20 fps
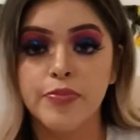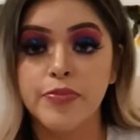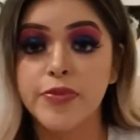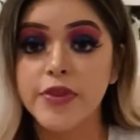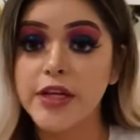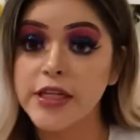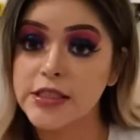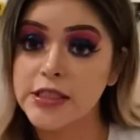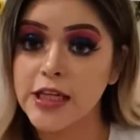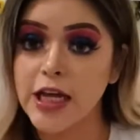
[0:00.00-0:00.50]

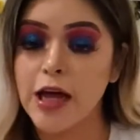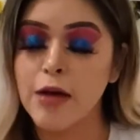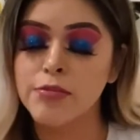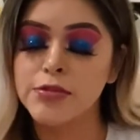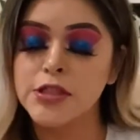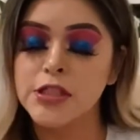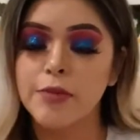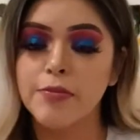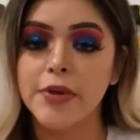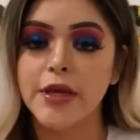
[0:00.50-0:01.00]
DCF,
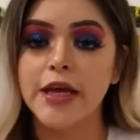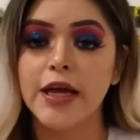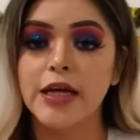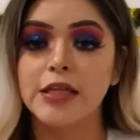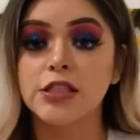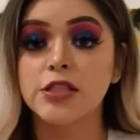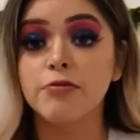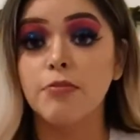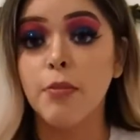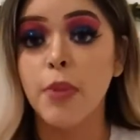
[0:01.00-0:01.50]

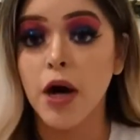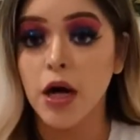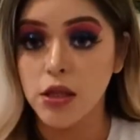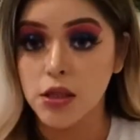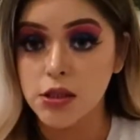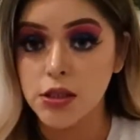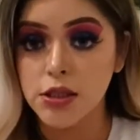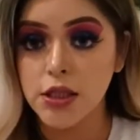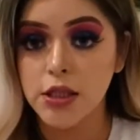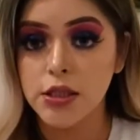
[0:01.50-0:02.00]
CPS
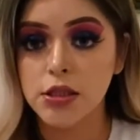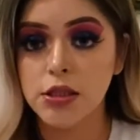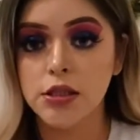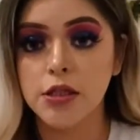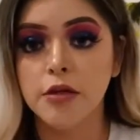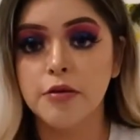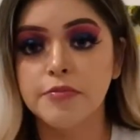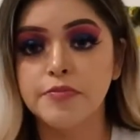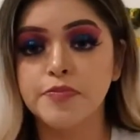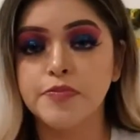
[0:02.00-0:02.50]
policies.
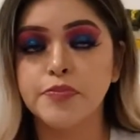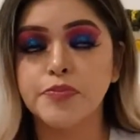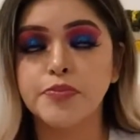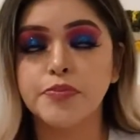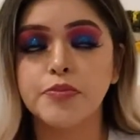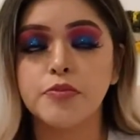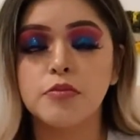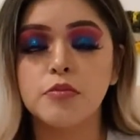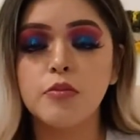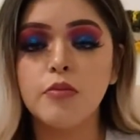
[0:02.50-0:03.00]

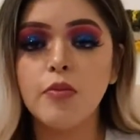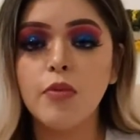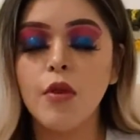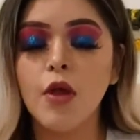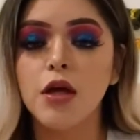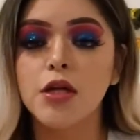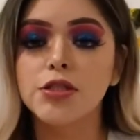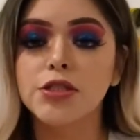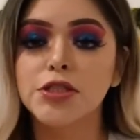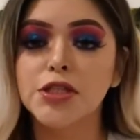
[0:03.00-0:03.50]

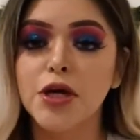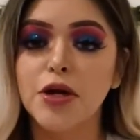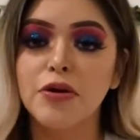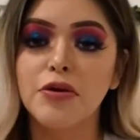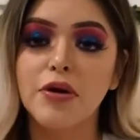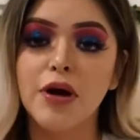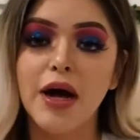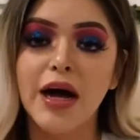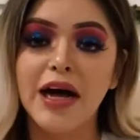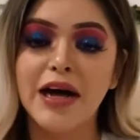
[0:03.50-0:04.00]

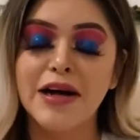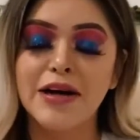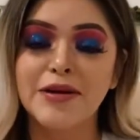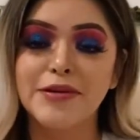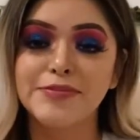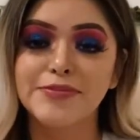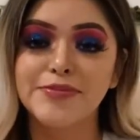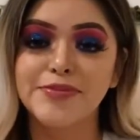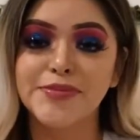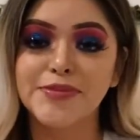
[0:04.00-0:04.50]
So
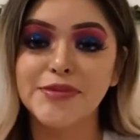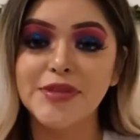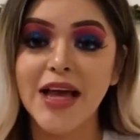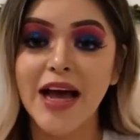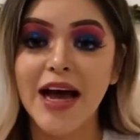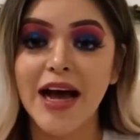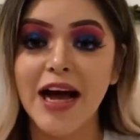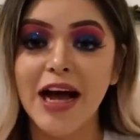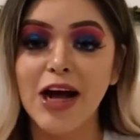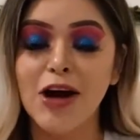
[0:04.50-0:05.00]

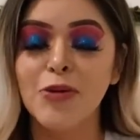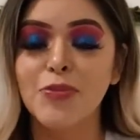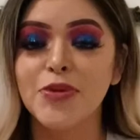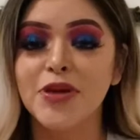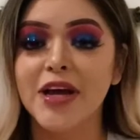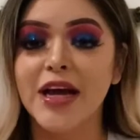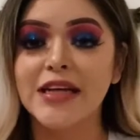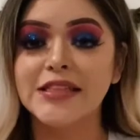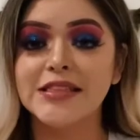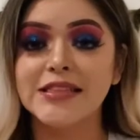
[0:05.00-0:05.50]
yeah, I hope you
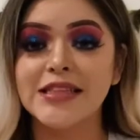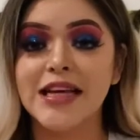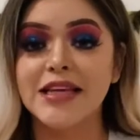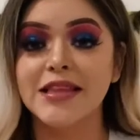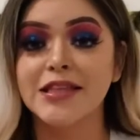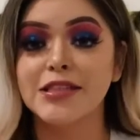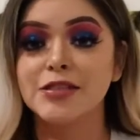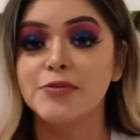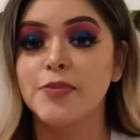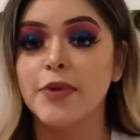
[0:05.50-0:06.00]
guys like
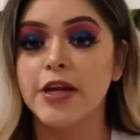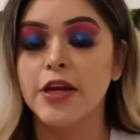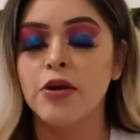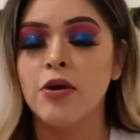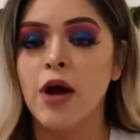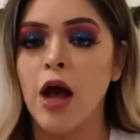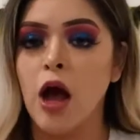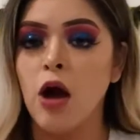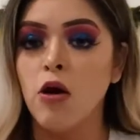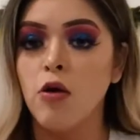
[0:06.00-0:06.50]
this video.
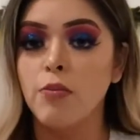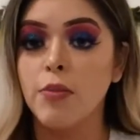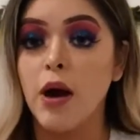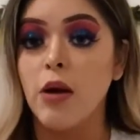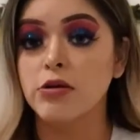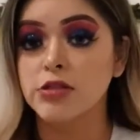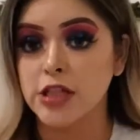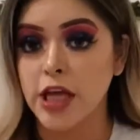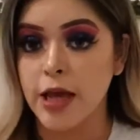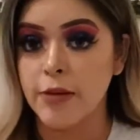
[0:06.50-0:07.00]
I hope I
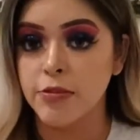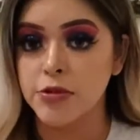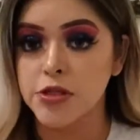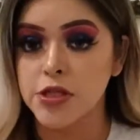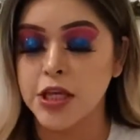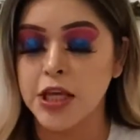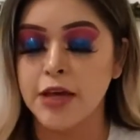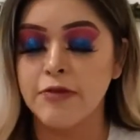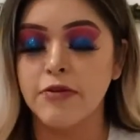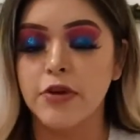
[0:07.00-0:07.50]
was able to
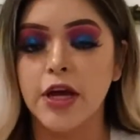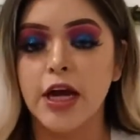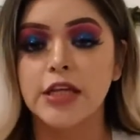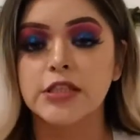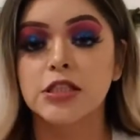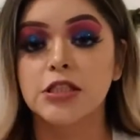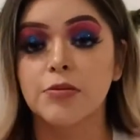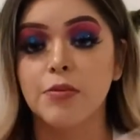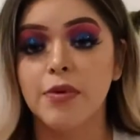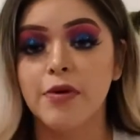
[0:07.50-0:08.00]
give you
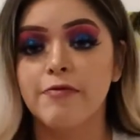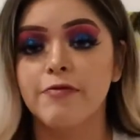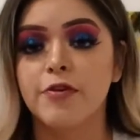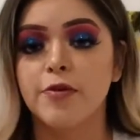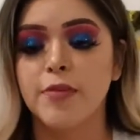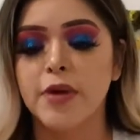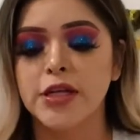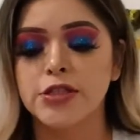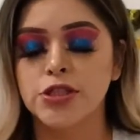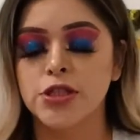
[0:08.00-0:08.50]
guys some
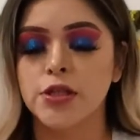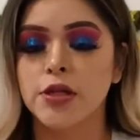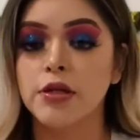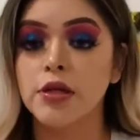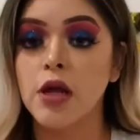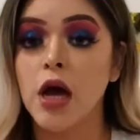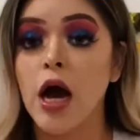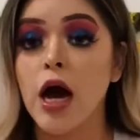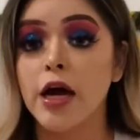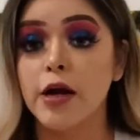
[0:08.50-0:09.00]
information on
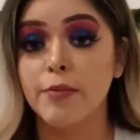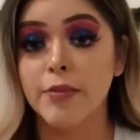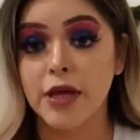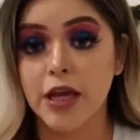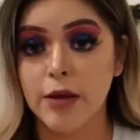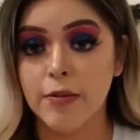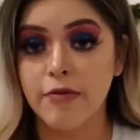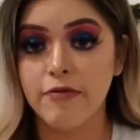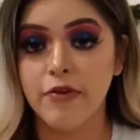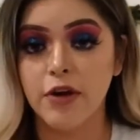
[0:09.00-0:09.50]
how to
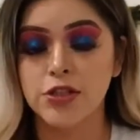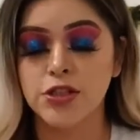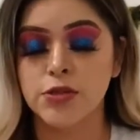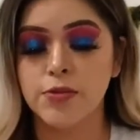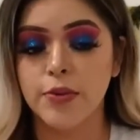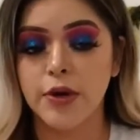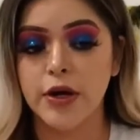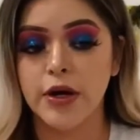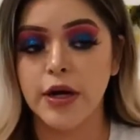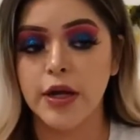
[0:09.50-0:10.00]
become a foster
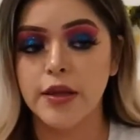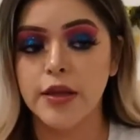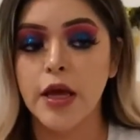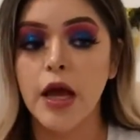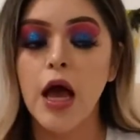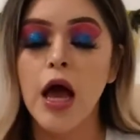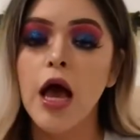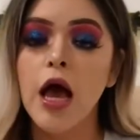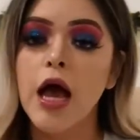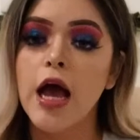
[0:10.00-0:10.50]
parent,
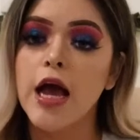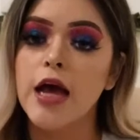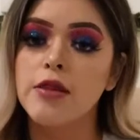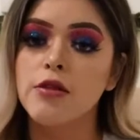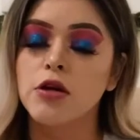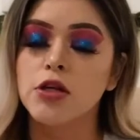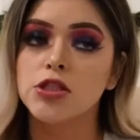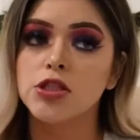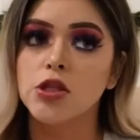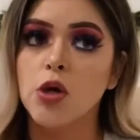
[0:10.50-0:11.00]
and
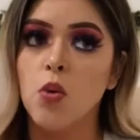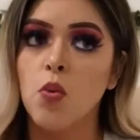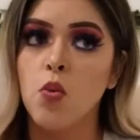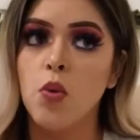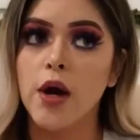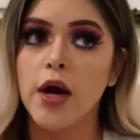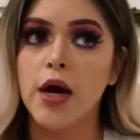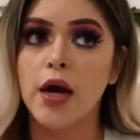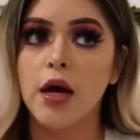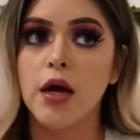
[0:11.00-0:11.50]
also
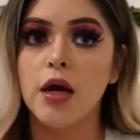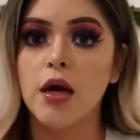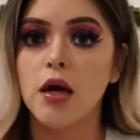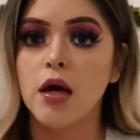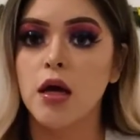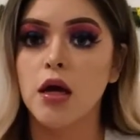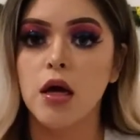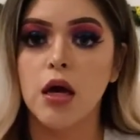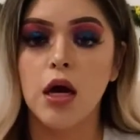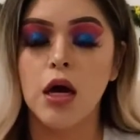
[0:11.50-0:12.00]
what
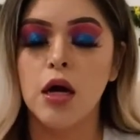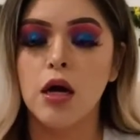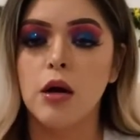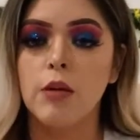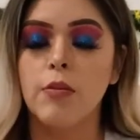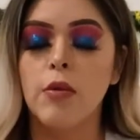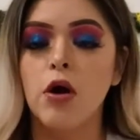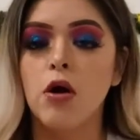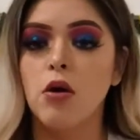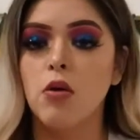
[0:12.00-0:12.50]

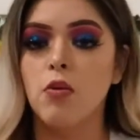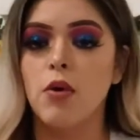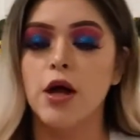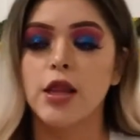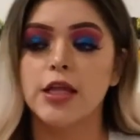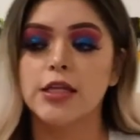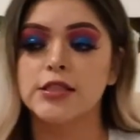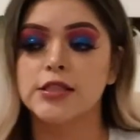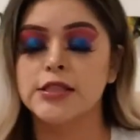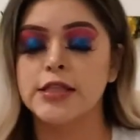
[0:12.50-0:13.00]
oh well,
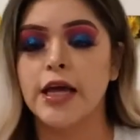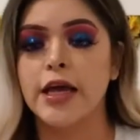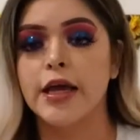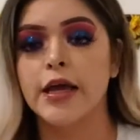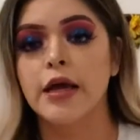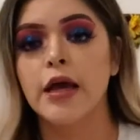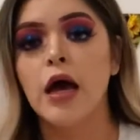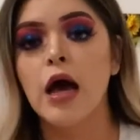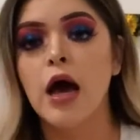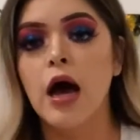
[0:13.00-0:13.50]
let's
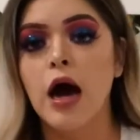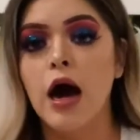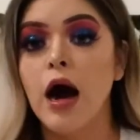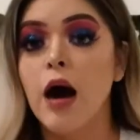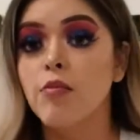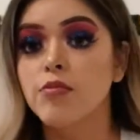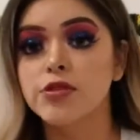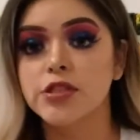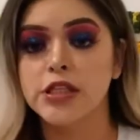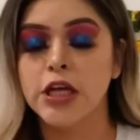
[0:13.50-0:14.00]
say
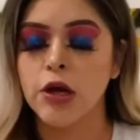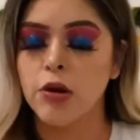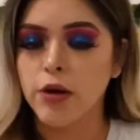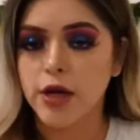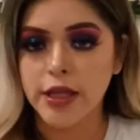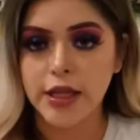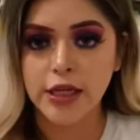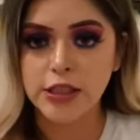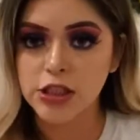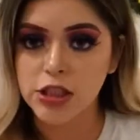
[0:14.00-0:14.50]
I'm single,
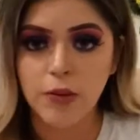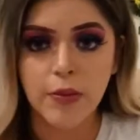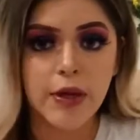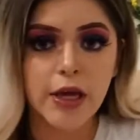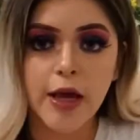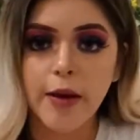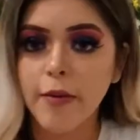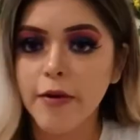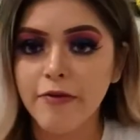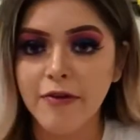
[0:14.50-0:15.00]
can I still
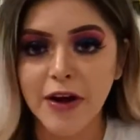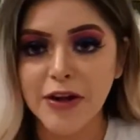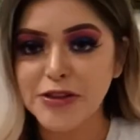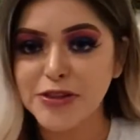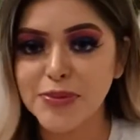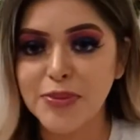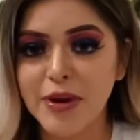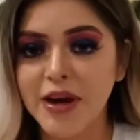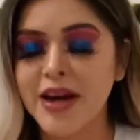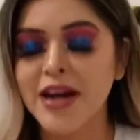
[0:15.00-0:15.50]
become a
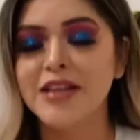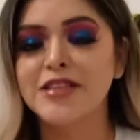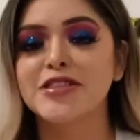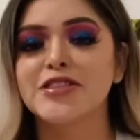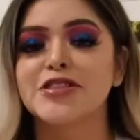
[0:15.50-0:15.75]
foster parent?